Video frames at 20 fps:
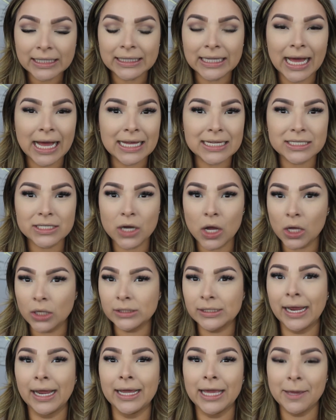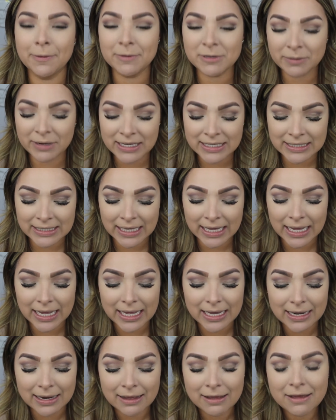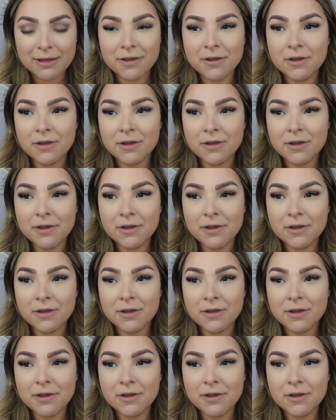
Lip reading: lasts all day. It keeps my skin